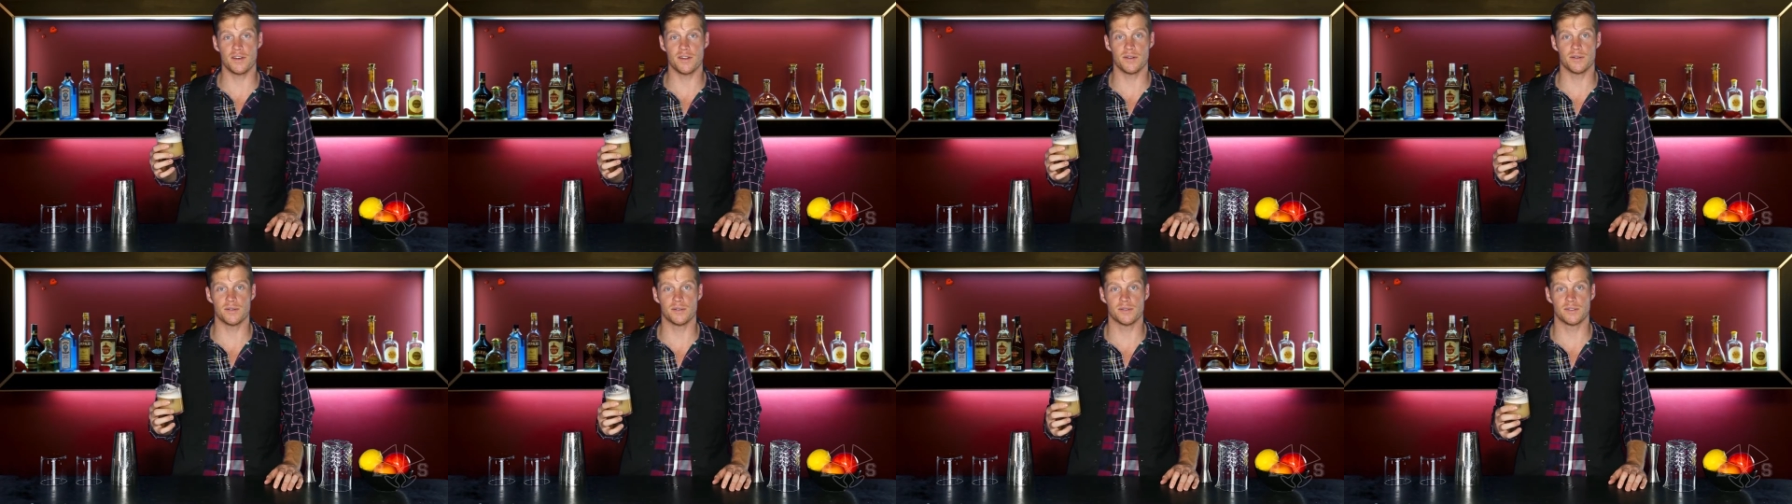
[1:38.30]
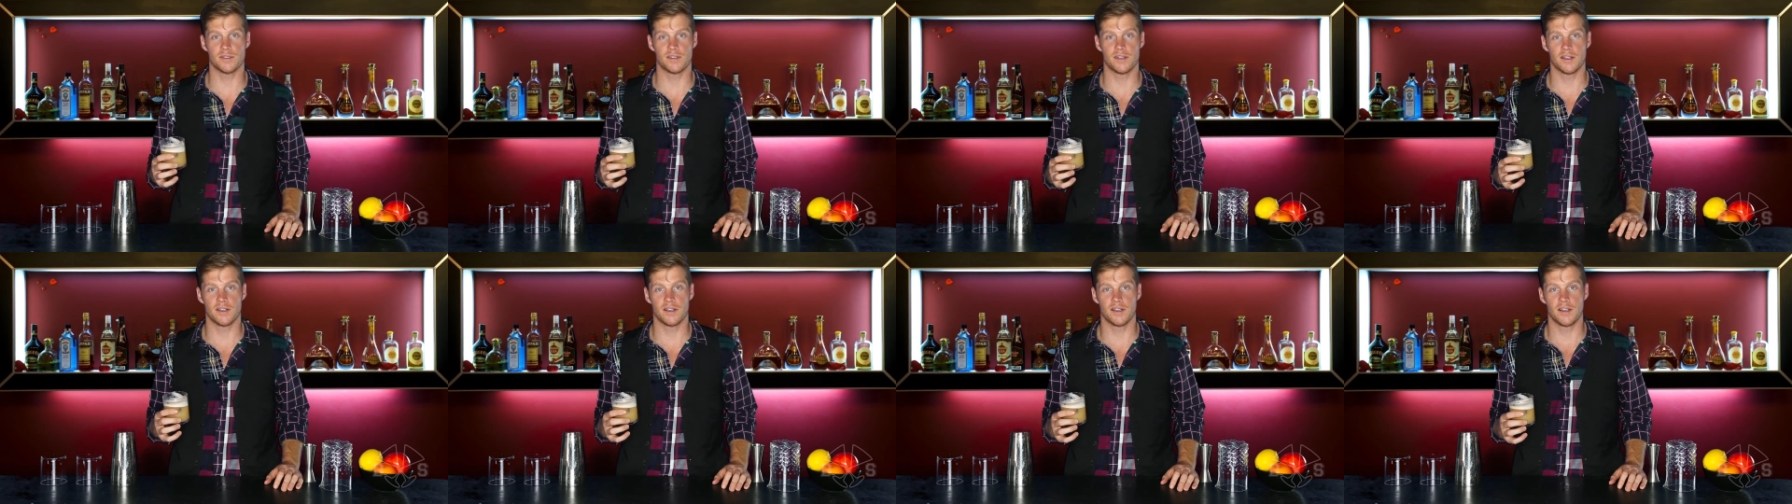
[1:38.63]
new.
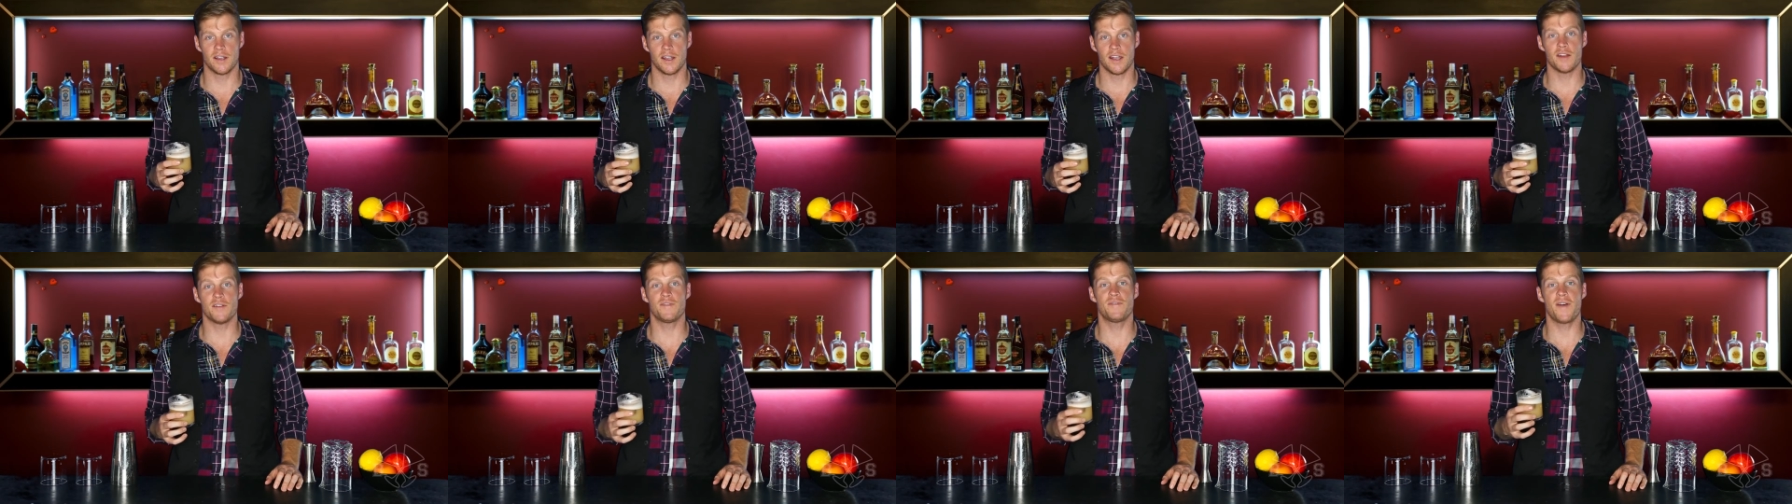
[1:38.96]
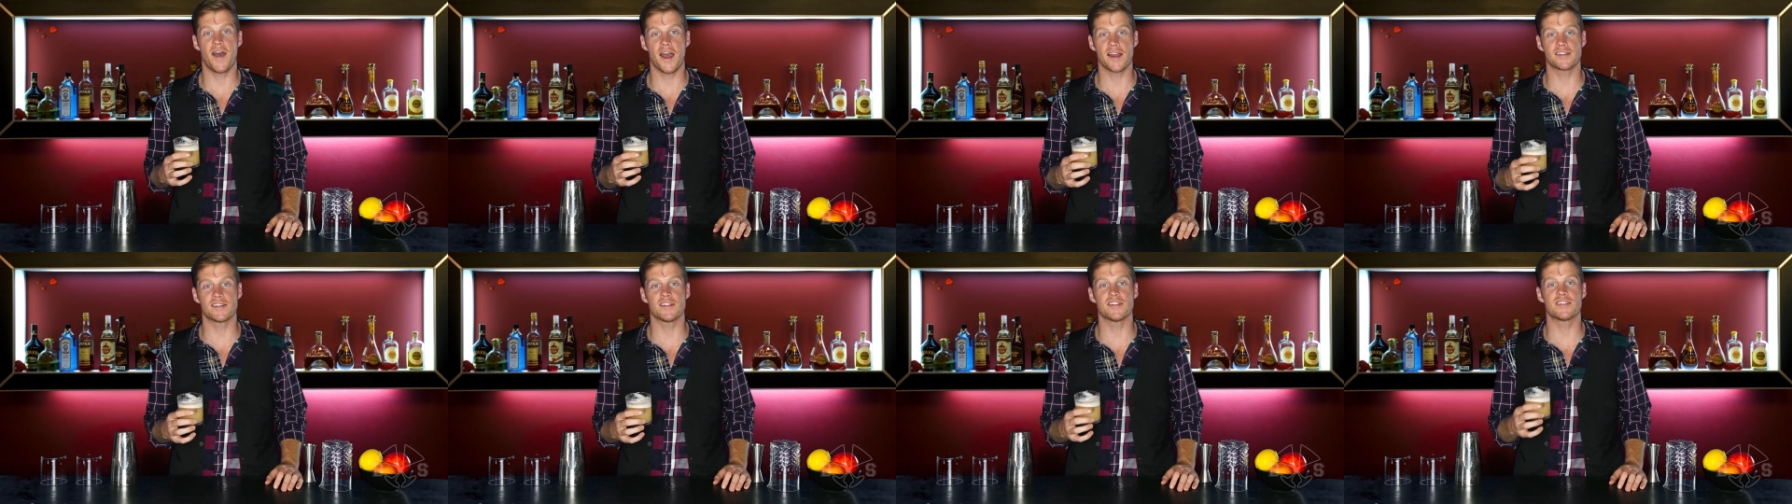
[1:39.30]
In
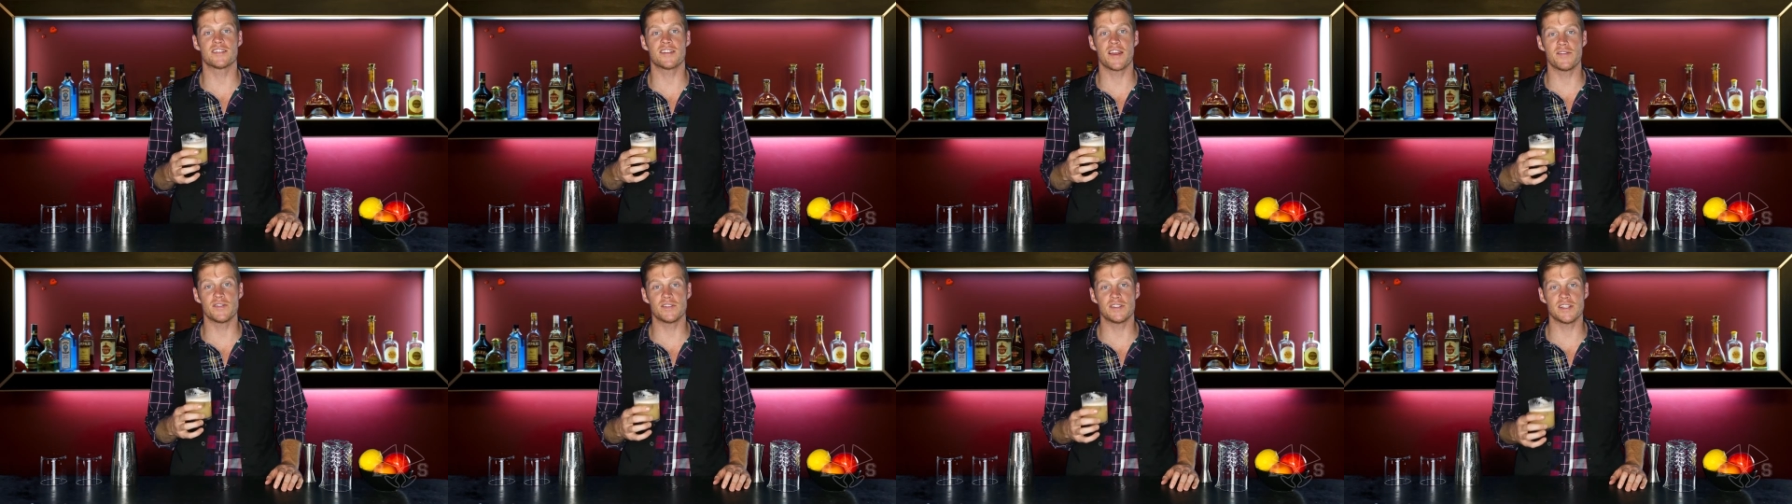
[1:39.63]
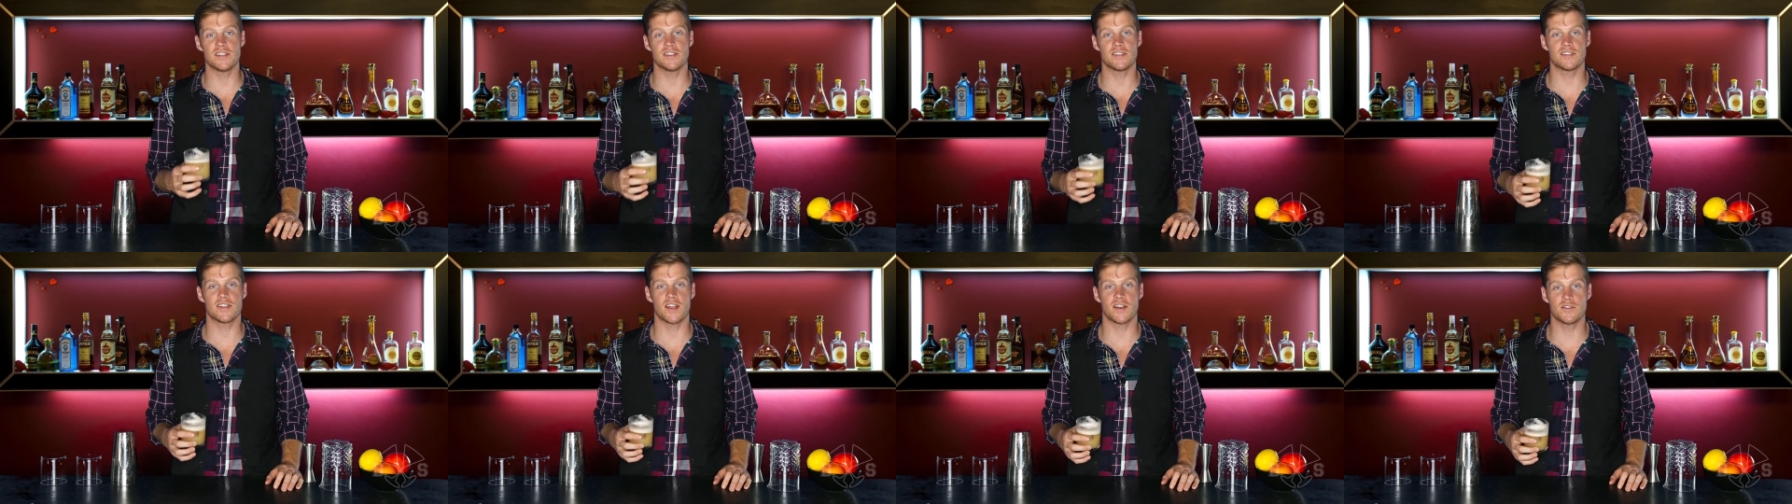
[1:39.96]
fact, in the
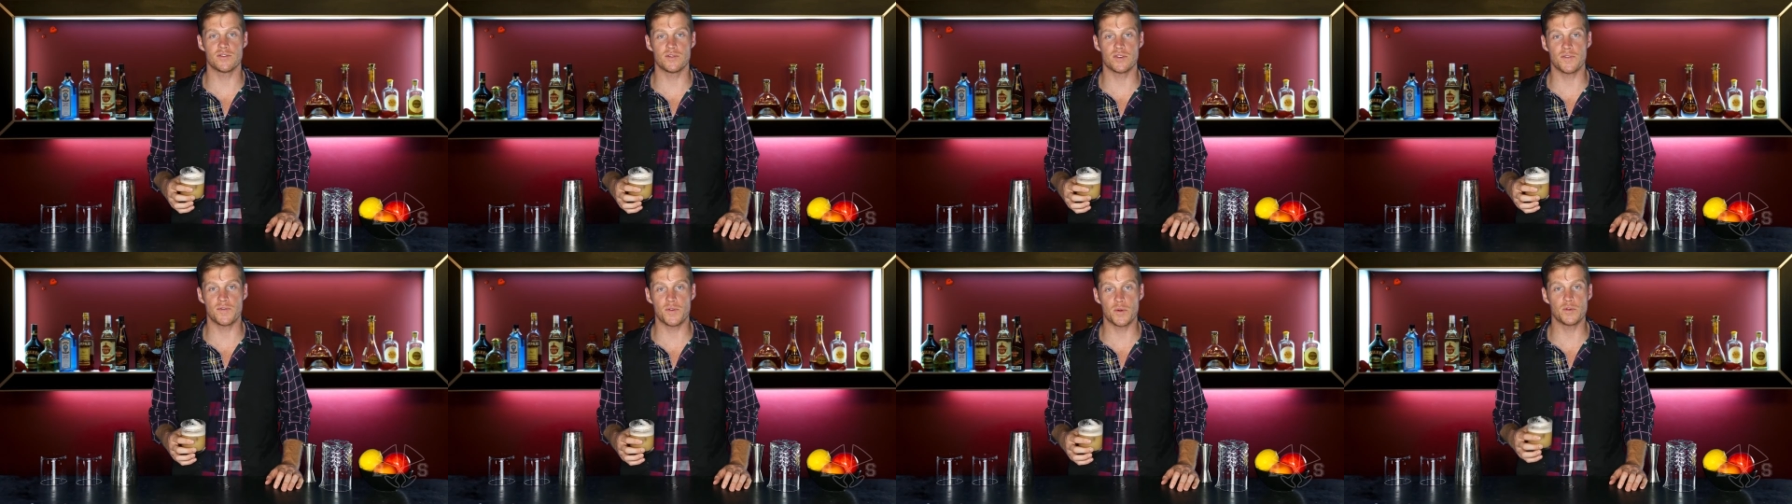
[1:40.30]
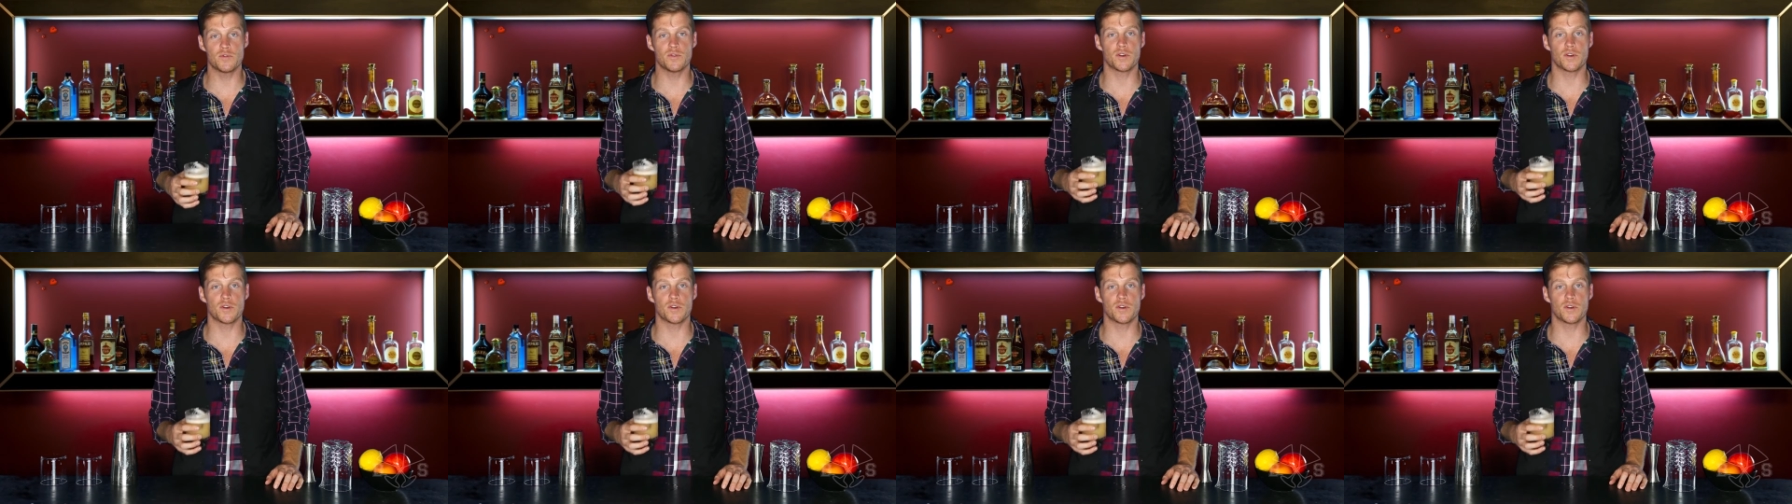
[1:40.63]
seventeenth century, if you were